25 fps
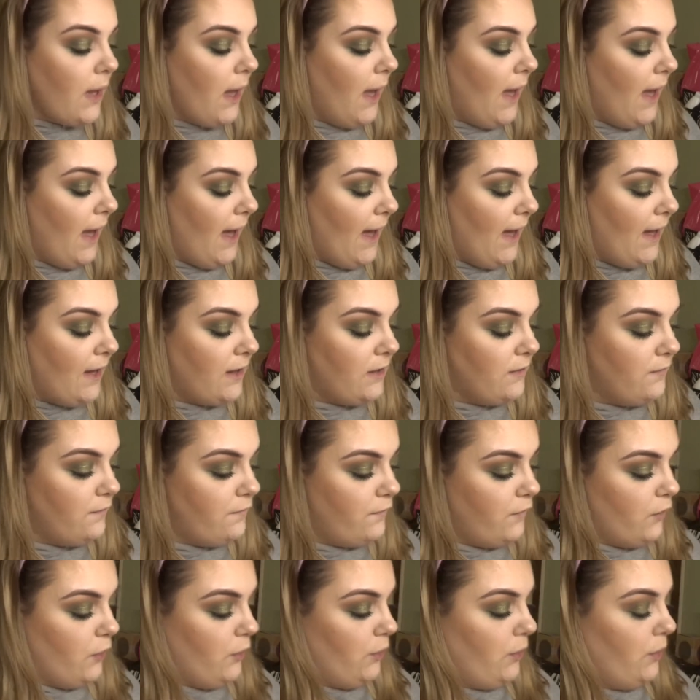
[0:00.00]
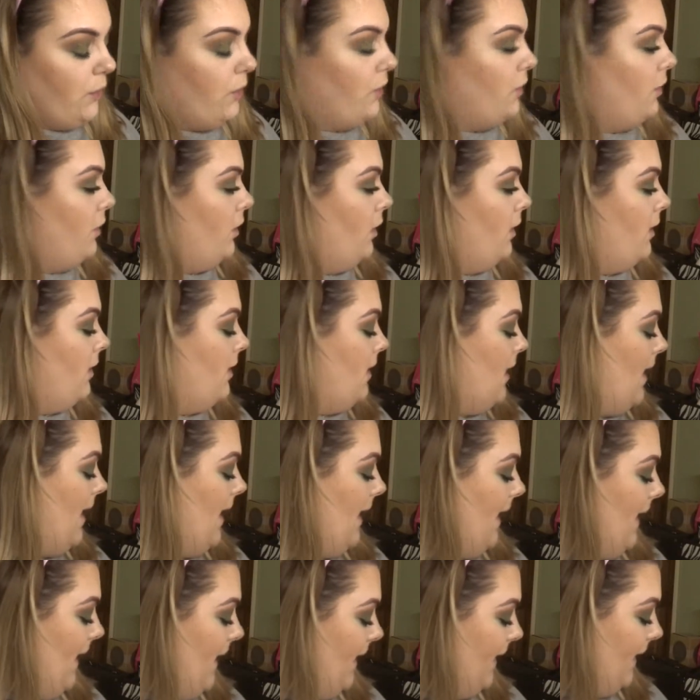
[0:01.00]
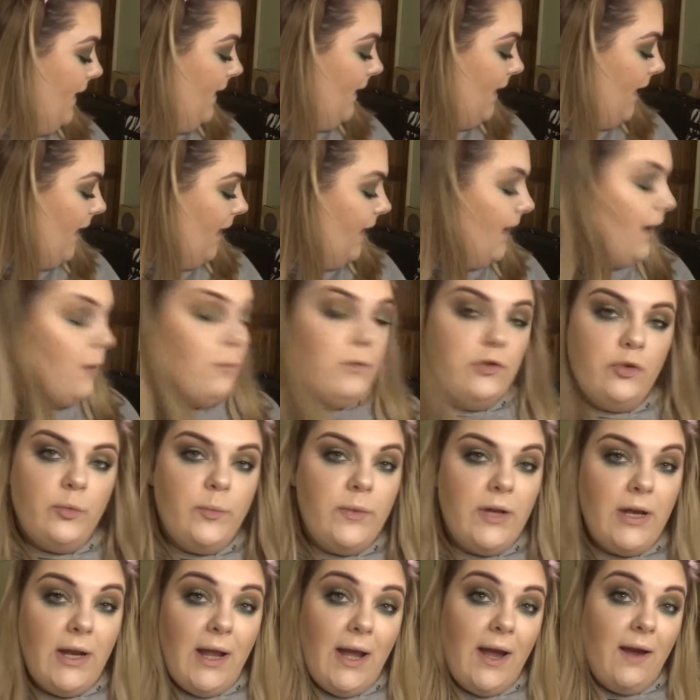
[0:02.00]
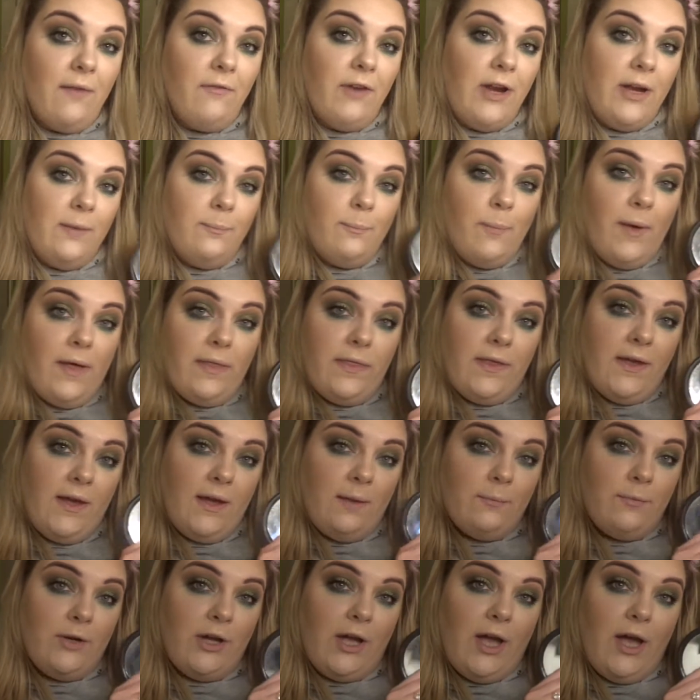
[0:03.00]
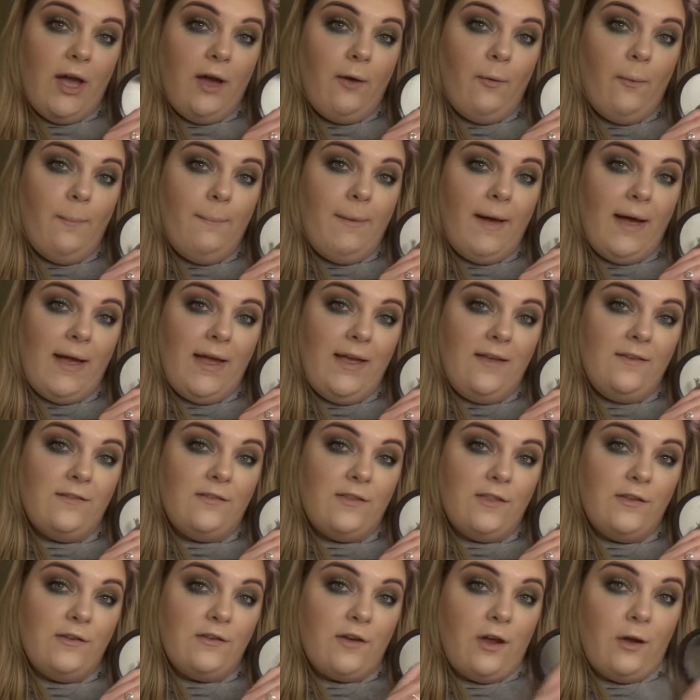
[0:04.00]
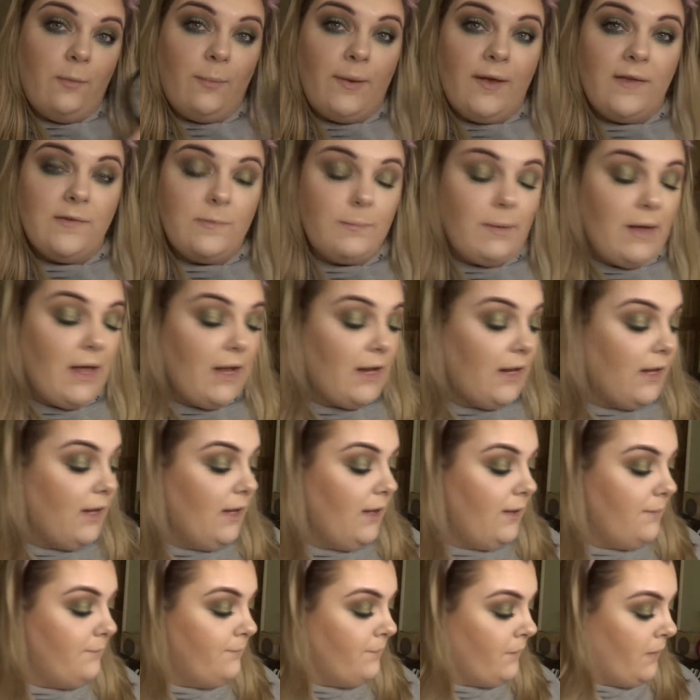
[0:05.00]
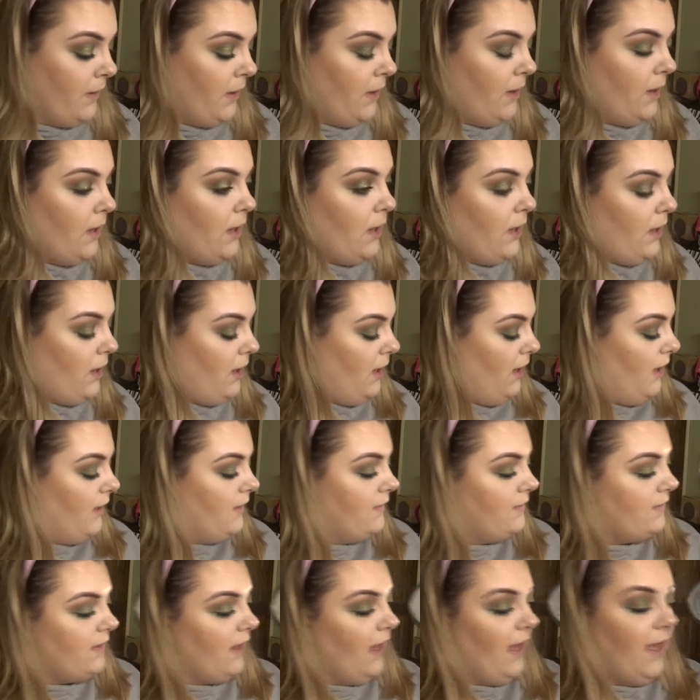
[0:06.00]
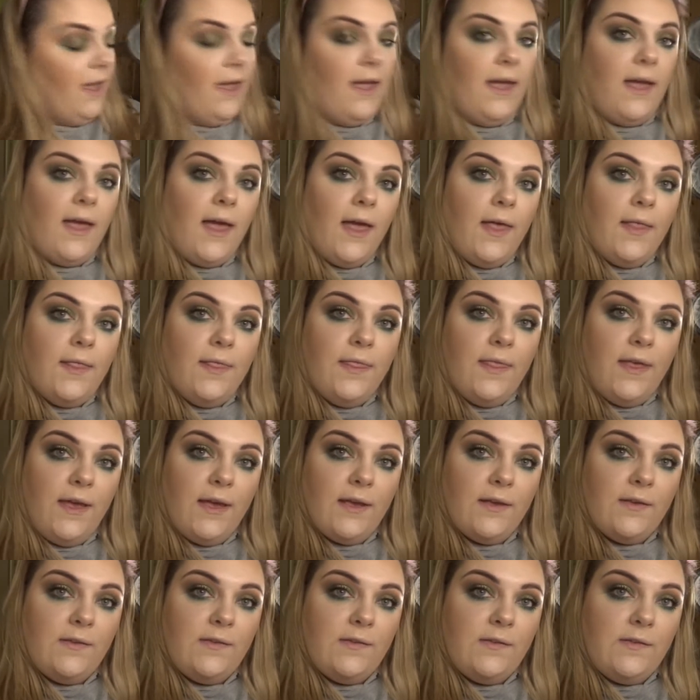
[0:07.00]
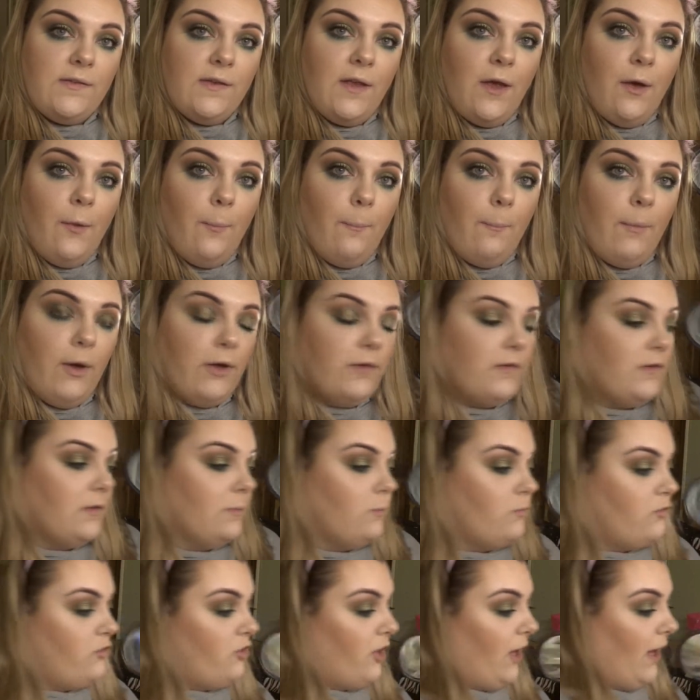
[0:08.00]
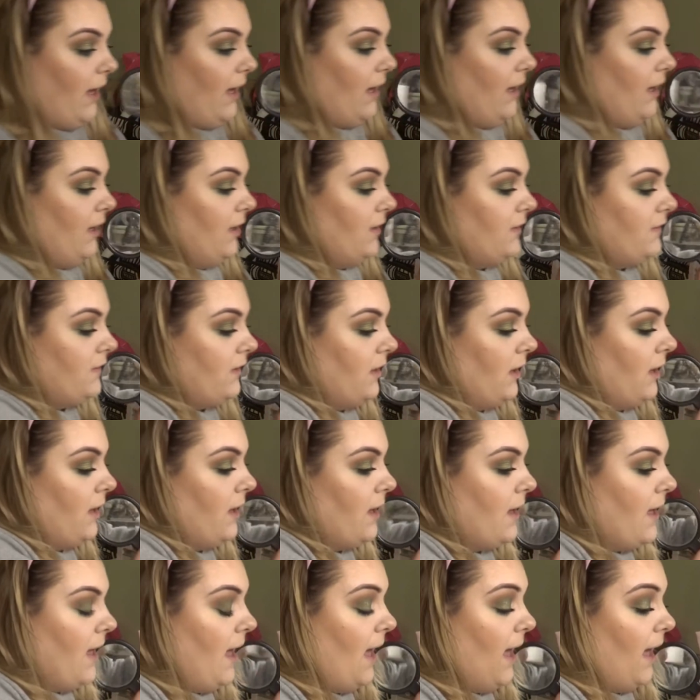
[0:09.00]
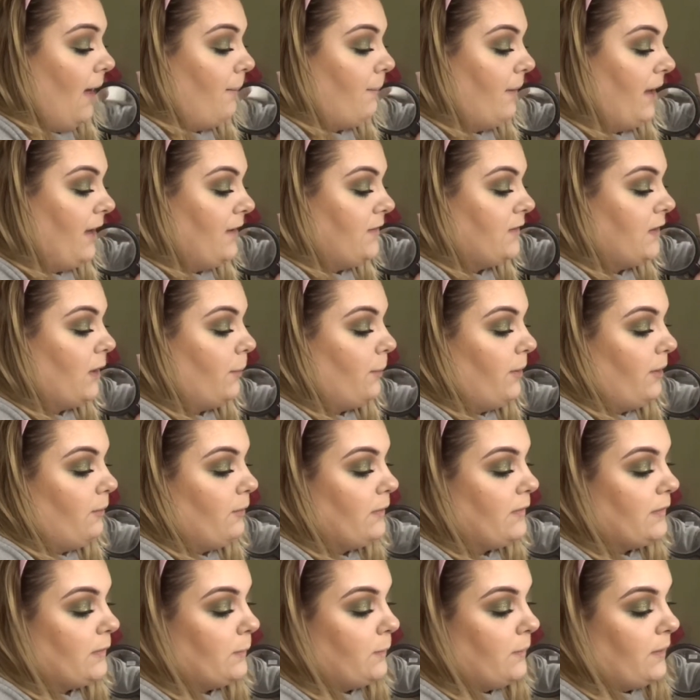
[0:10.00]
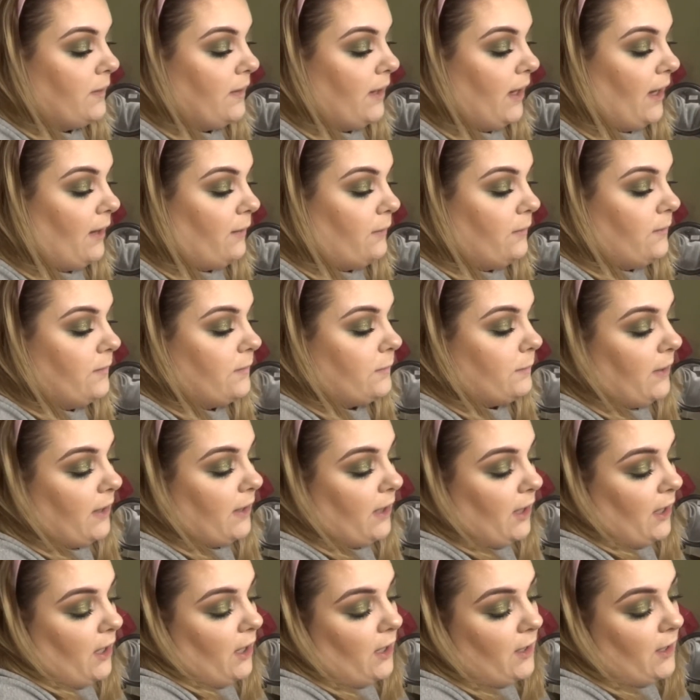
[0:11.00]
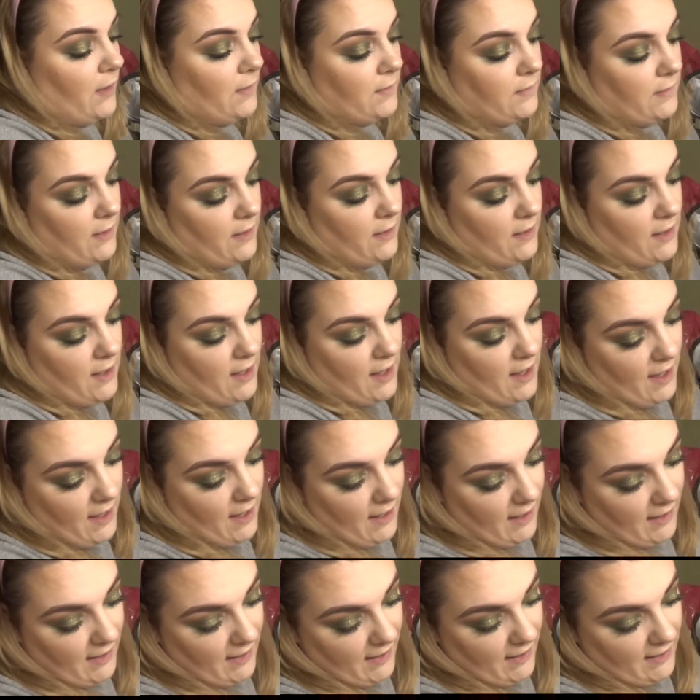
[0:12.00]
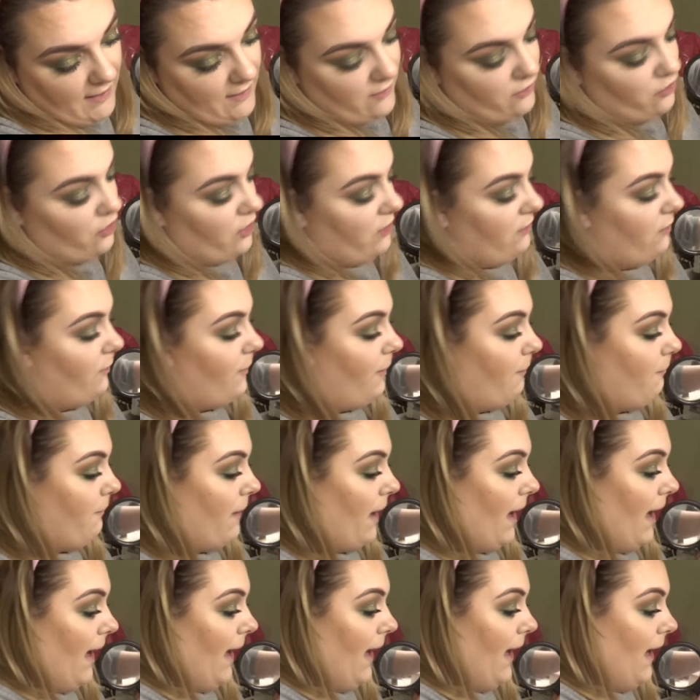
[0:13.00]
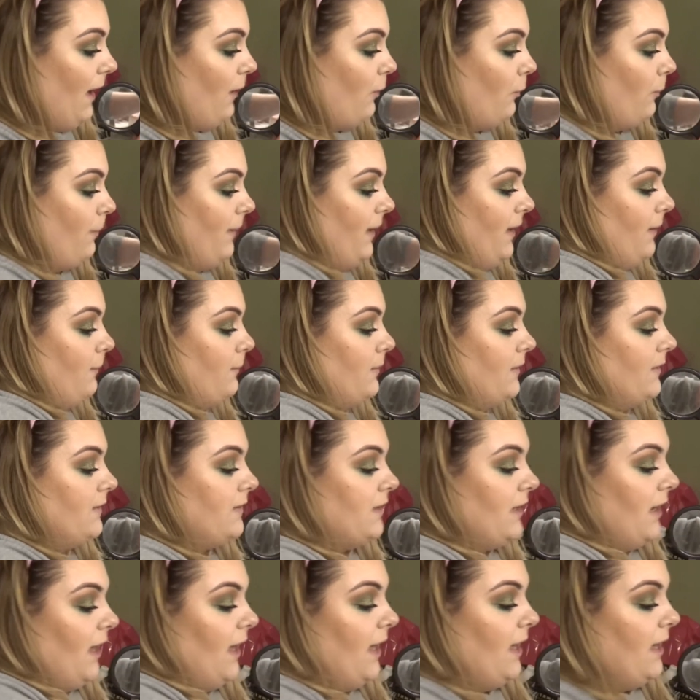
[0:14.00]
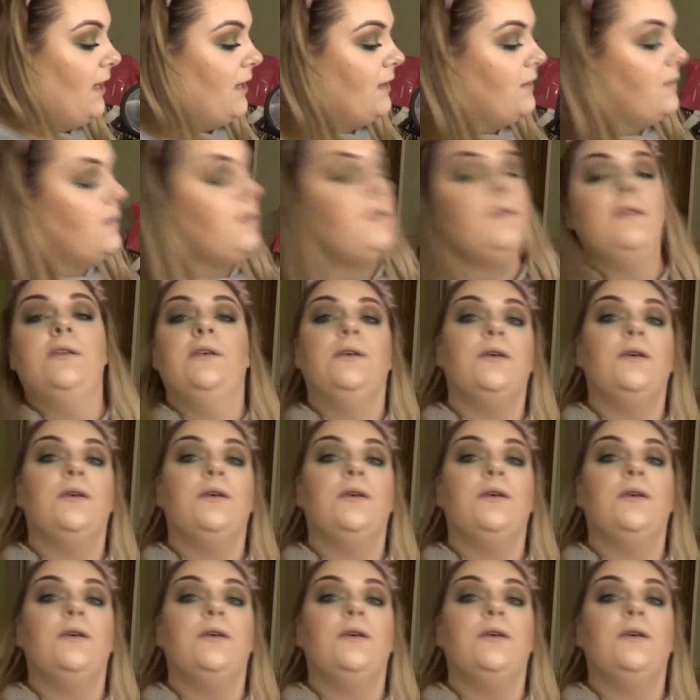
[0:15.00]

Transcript: And for highlight, I was umming and ahhing, but I think I'm going to go back into the Topaz palette and take this bottom shade. I may top it with something else because I can't actually remember how pigmented it is.